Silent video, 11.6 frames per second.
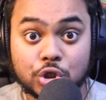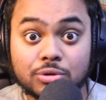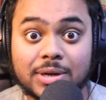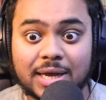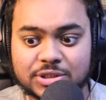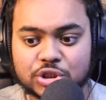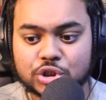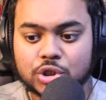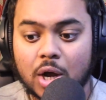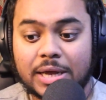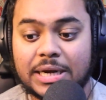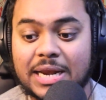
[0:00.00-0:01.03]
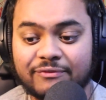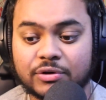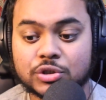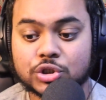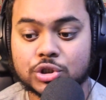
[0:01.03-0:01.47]
unit, as a starting
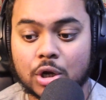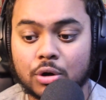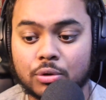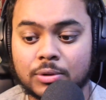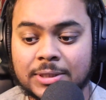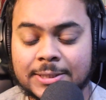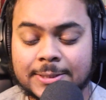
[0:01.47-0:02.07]
11. So